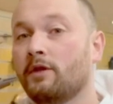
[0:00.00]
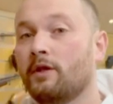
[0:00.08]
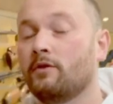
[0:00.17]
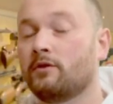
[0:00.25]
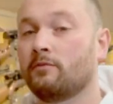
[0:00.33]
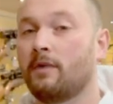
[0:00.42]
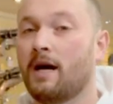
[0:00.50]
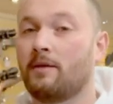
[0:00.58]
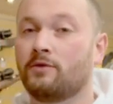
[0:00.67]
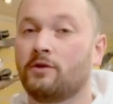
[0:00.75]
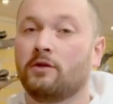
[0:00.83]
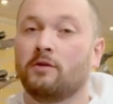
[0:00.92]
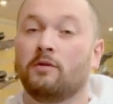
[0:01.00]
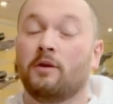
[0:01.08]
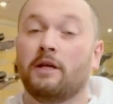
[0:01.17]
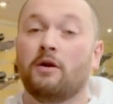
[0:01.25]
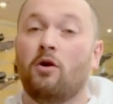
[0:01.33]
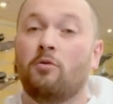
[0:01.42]
you some
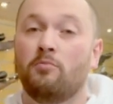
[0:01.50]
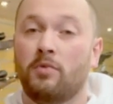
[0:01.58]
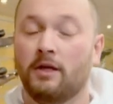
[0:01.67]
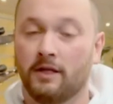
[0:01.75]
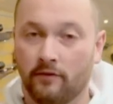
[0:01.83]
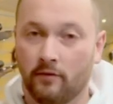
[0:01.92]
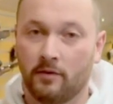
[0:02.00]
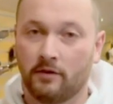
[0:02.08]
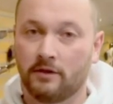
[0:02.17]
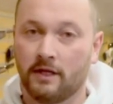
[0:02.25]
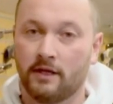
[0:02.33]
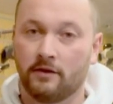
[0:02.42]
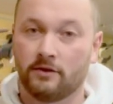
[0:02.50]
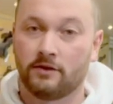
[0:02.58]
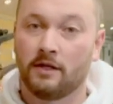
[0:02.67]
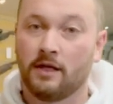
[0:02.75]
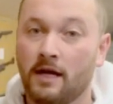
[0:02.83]
absolutely unbelievable deals.